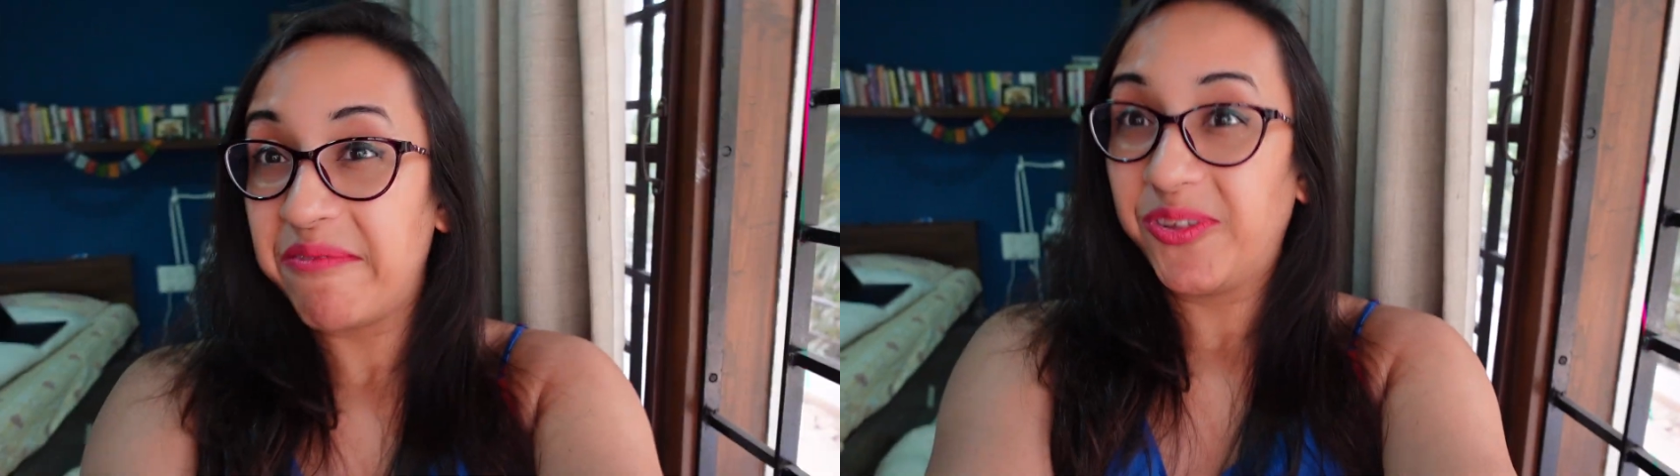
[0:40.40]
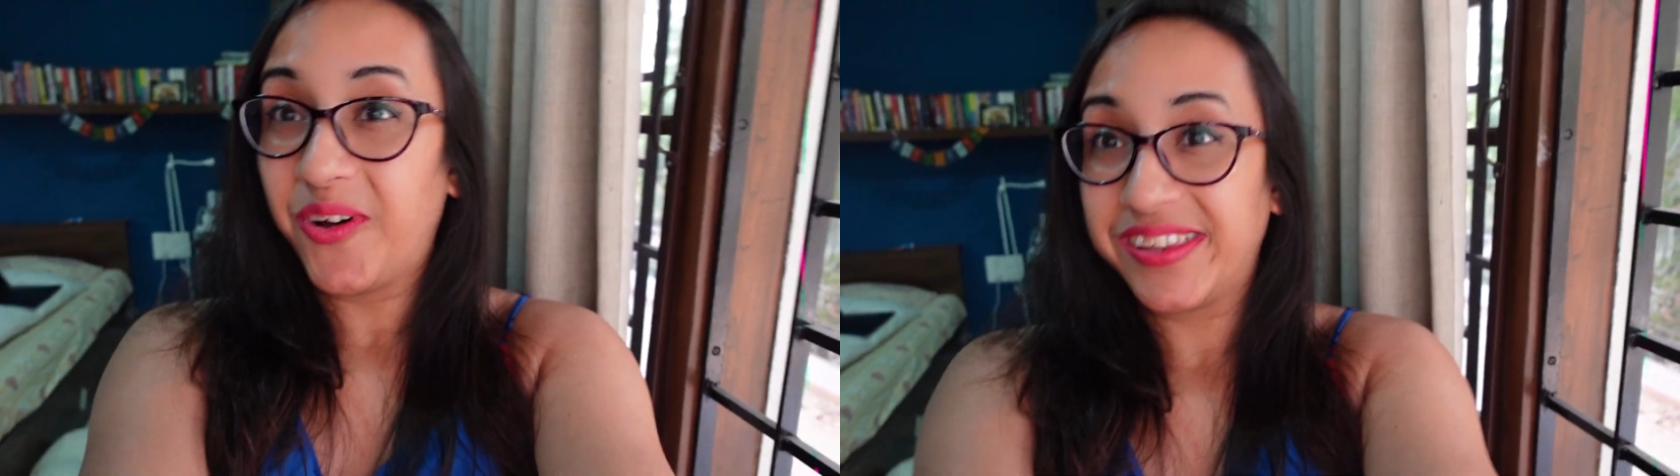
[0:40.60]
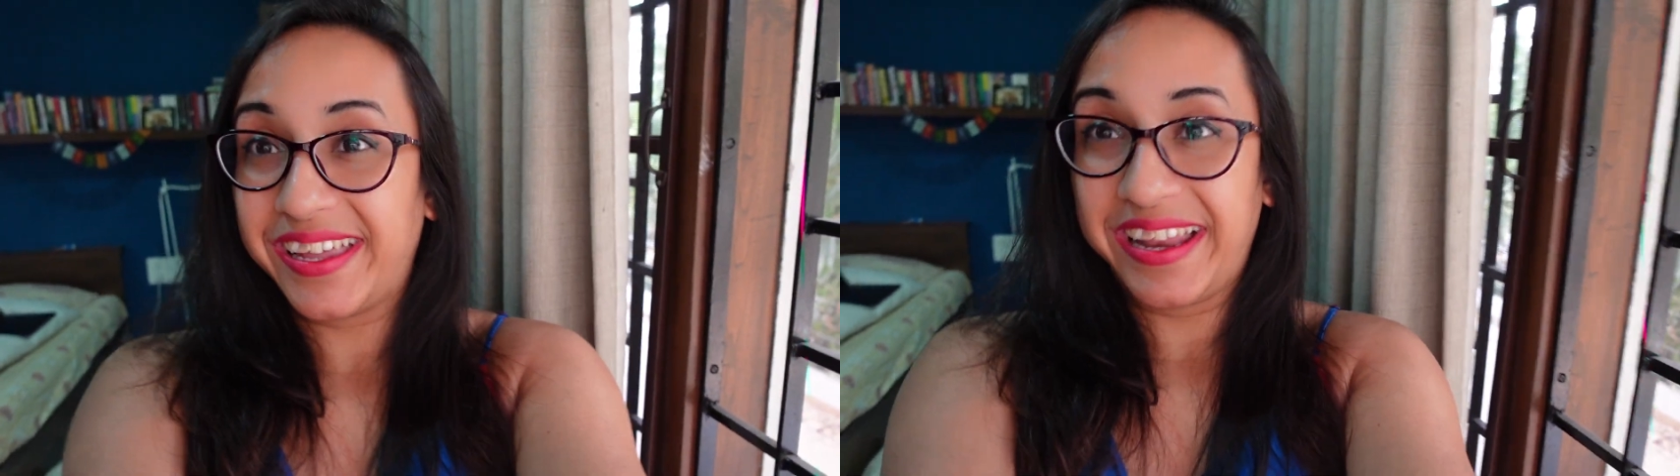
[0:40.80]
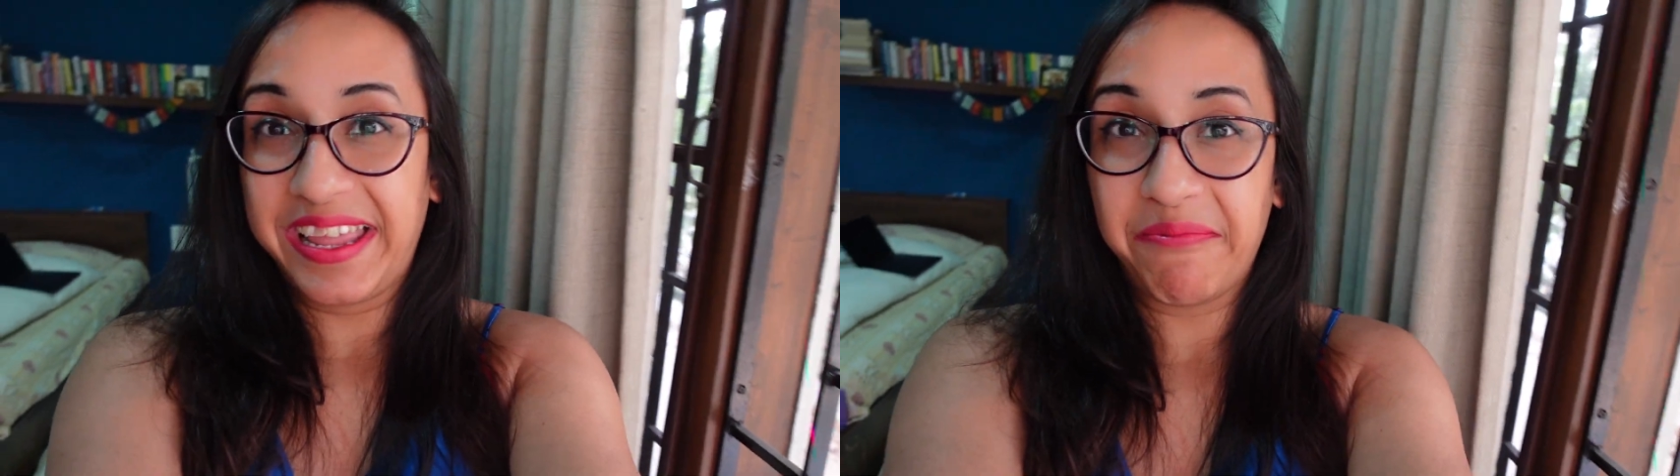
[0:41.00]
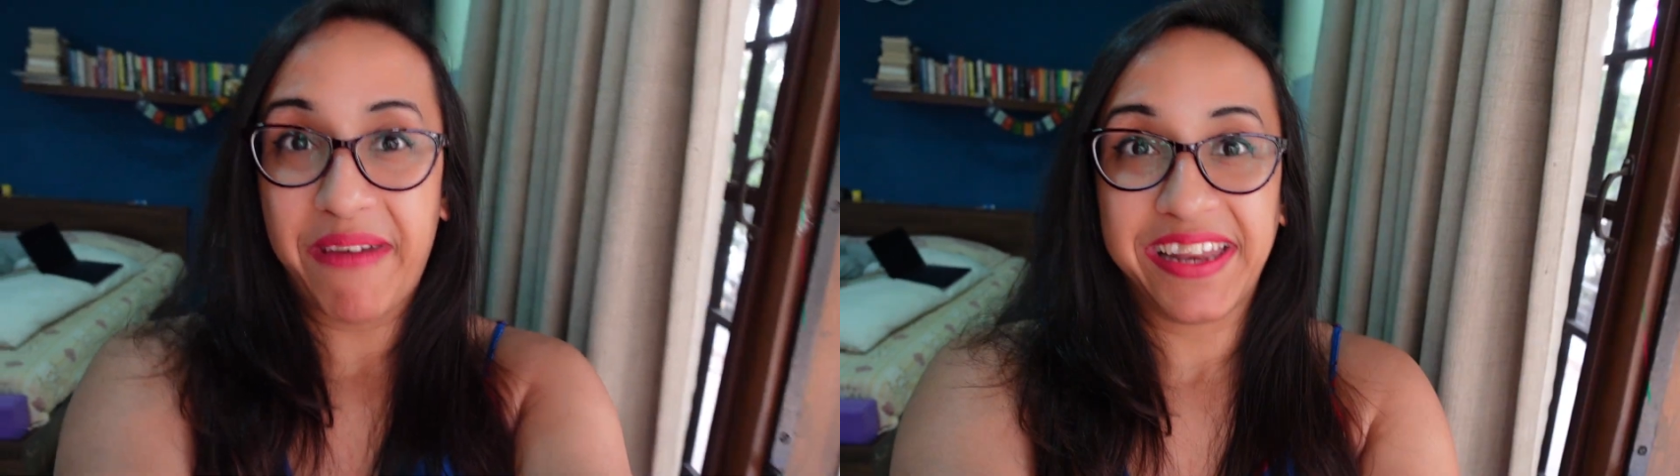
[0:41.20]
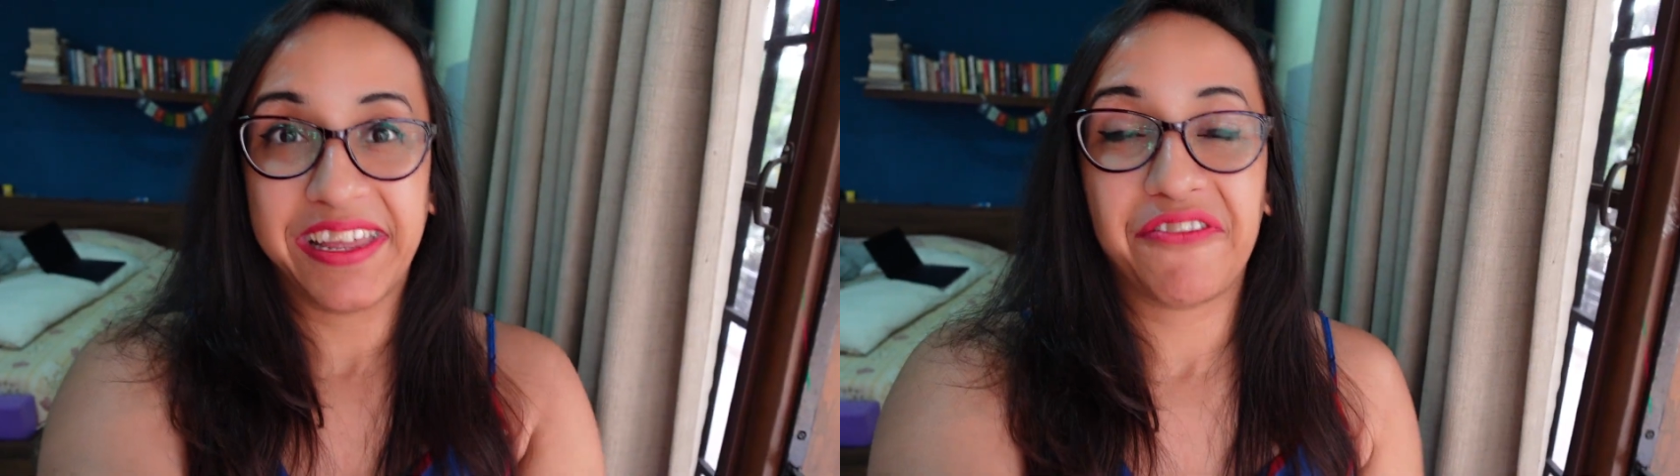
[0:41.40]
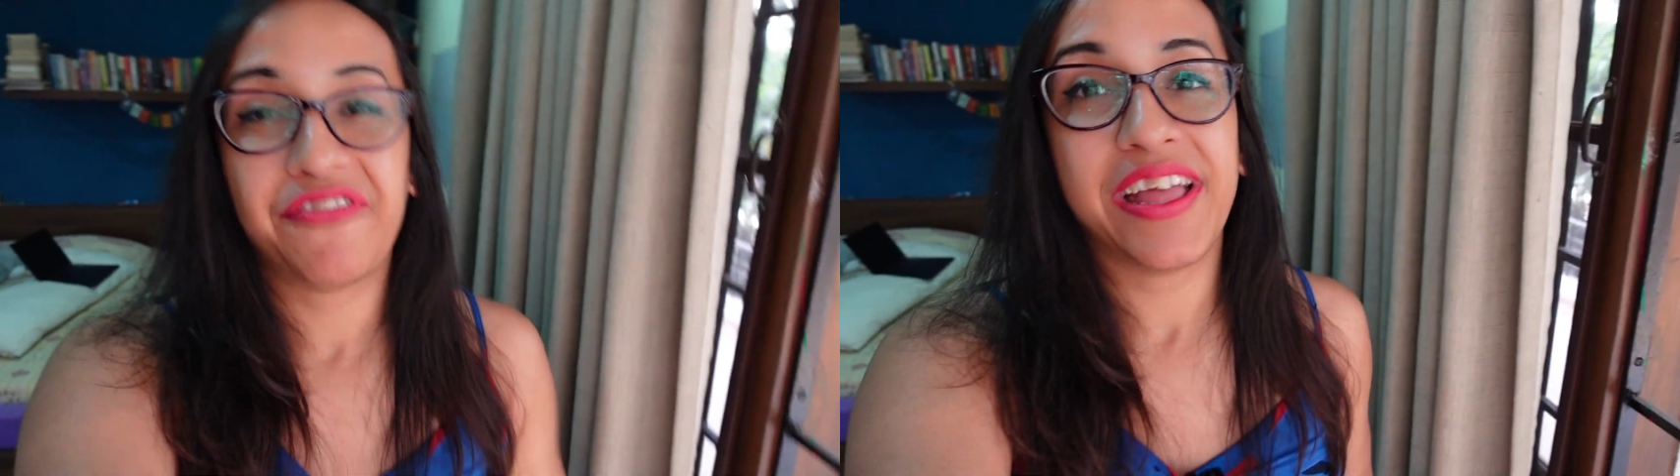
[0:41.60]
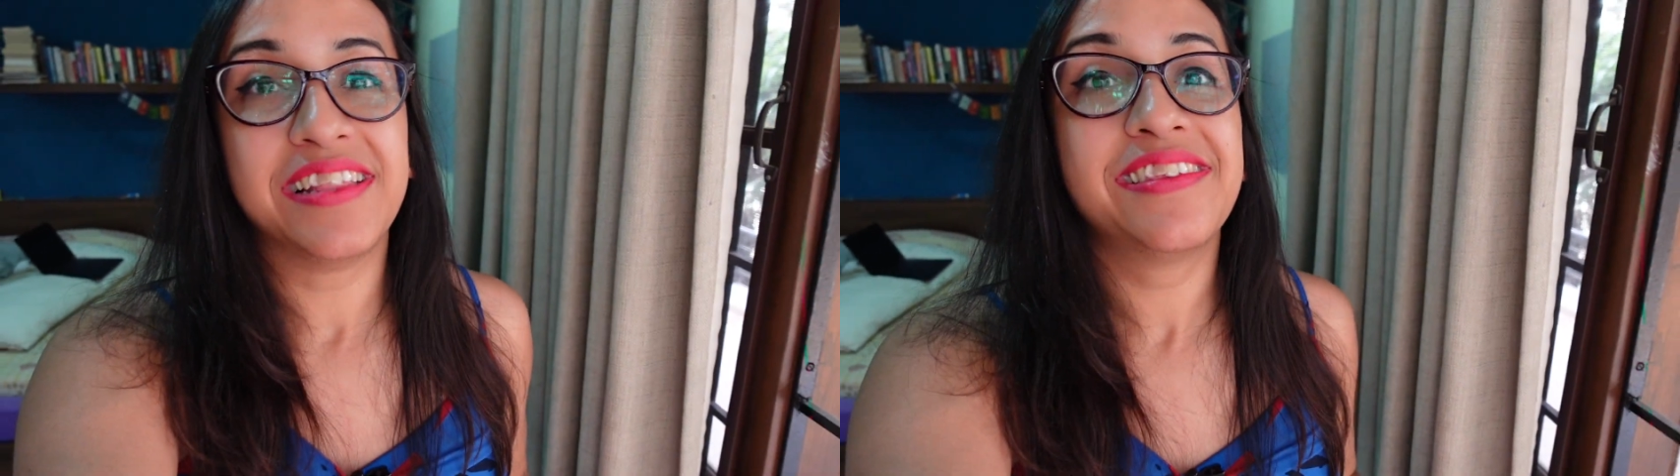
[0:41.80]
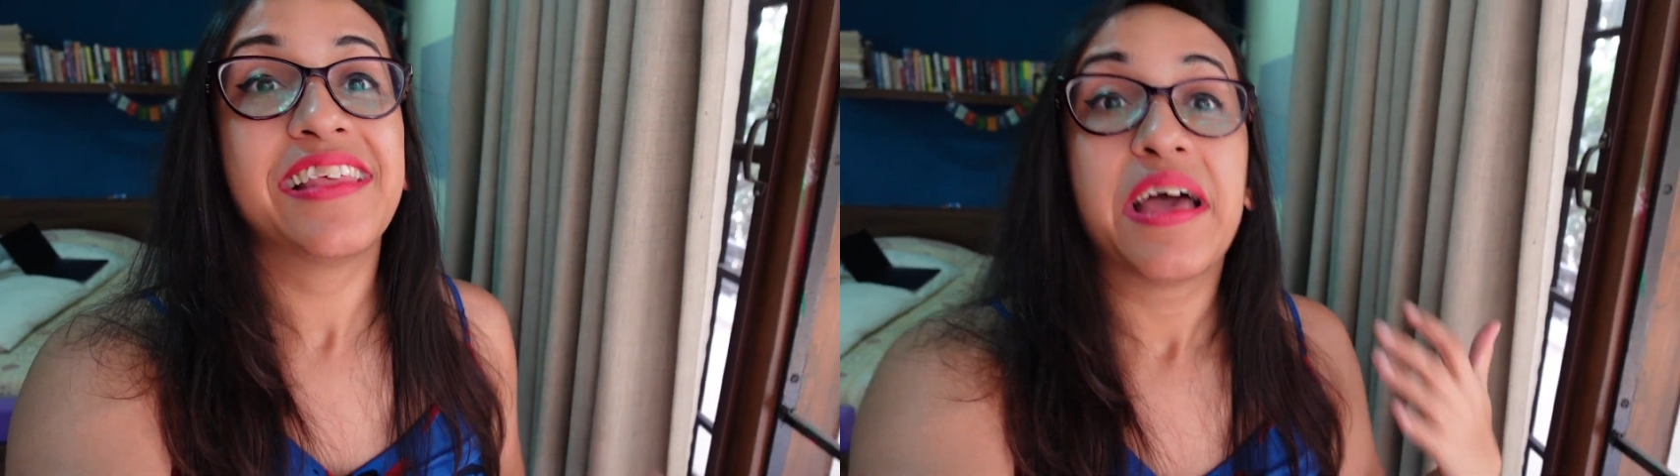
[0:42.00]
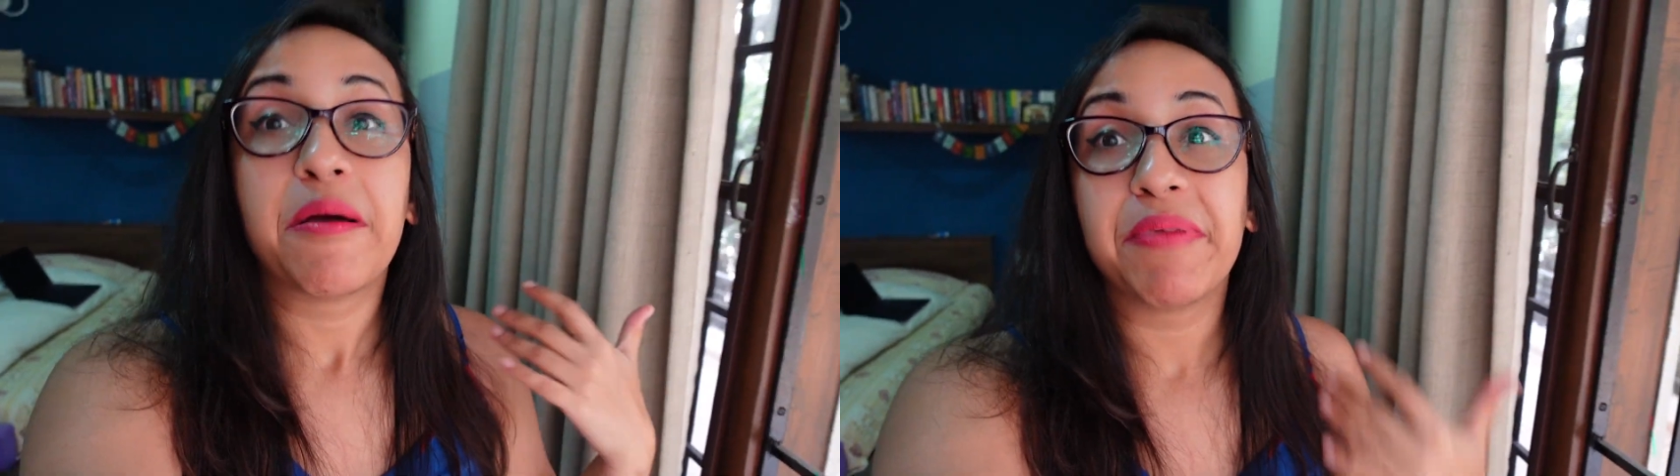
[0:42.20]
am not kidding, my dear friends,